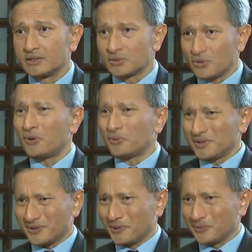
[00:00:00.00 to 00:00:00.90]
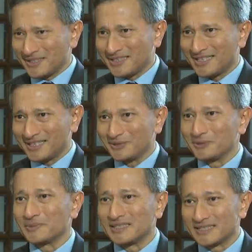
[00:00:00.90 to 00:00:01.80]
So always, always think in
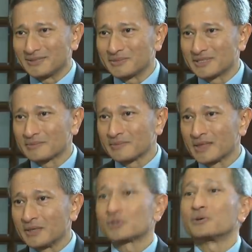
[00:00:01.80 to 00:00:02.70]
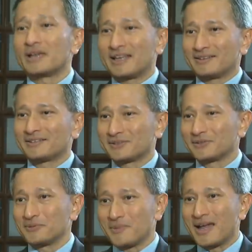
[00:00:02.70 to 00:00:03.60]
human terms. So,
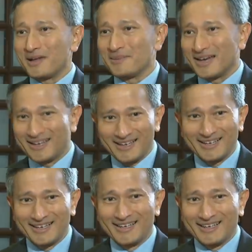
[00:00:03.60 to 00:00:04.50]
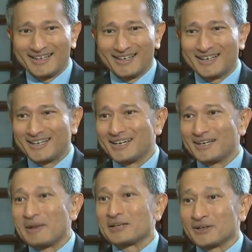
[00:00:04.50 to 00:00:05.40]
so my my
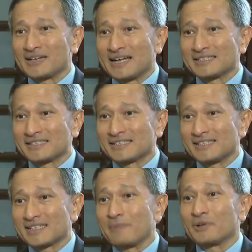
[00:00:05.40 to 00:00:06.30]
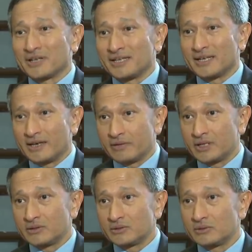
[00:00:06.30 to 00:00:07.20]
uh, my short answer is I'm not in a
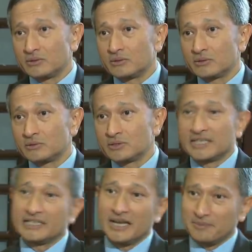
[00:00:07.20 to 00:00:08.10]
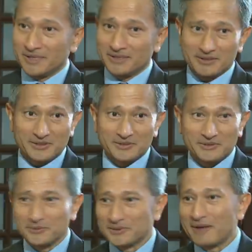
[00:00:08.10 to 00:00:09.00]
hurry to to do that yet. But you know,
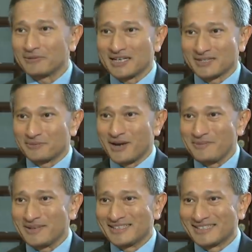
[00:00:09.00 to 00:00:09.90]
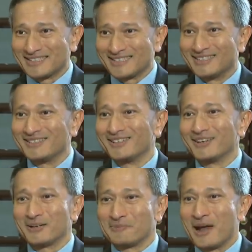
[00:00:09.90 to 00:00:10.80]
you have to ask the Prime Minister
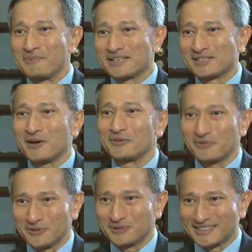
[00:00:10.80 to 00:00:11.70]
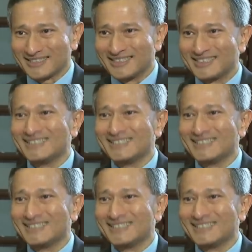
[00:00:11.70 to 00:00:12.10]
or the Prime Minister of the future.